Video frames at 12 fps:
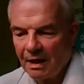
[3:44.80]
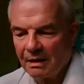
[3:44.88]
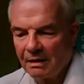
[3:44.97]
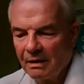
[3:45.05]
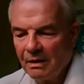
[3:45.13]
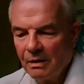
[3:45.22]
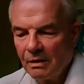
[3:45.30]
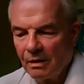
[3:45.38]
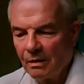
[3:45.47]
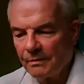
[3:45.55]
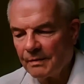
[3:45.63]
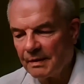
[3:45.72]
And
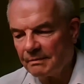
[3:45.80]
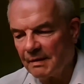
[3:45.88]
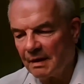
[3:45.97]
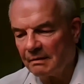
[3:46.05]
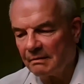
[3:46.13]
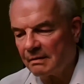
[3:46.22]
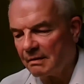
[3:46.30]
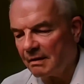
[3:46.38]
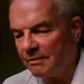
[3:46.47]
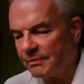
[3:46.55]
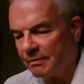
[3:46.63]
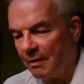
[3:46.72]
and
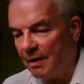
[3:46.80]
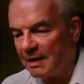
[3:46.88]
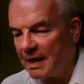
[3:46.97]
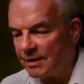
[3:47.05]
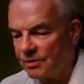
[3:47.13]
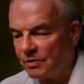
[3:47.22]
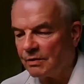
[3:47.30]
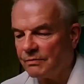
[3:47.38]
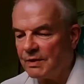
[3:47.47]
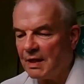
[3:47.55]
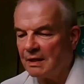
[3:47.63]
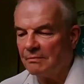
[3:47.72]
of all the actions
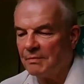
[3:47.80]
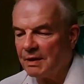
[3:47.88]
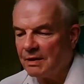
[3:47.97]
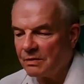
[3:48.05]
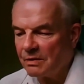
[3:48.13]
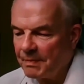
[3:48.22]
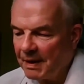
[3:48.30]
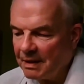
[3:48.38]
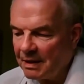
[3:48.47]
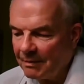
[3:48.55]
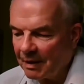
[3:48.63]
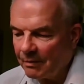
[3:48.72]
you've taken because of the
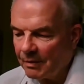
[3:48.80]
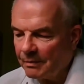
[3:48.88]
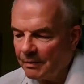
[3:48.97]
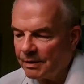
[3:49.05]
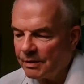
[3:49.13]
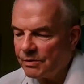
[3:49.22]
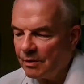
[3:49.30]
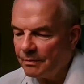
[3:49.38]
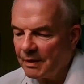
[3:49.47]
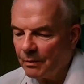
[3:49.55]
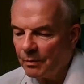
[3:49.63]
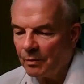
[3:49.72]
pandemic, what are
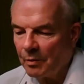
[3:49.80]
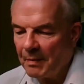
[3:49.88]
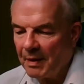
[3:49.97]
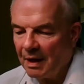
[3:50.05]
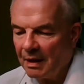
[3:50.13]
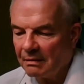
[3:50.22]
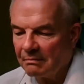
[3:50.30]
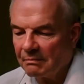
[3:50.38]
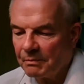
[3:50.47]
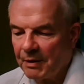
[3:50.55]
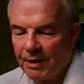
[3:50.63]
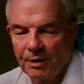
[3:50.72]
some that will remain
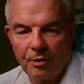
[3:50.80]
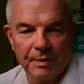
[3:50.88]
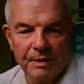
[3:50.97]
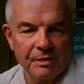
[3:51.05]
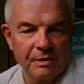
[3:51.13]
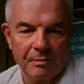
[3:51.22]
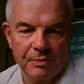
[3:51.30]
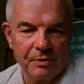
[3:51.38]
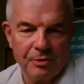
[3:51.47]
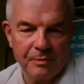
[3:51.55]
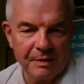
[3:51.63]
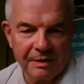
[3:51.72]
part of your business? I
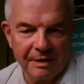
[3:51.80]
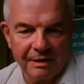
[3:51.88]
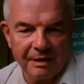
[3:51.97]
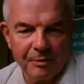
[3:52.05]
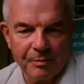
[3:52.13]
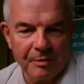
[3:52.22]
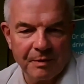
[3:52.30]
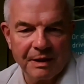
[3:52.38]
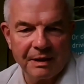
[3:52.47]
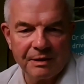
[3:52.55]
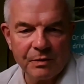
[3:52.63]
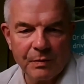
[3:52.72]
presume it's the hybrid
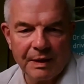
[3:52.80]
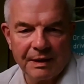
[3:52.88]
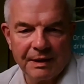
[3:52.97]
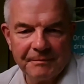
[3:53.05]
model as well.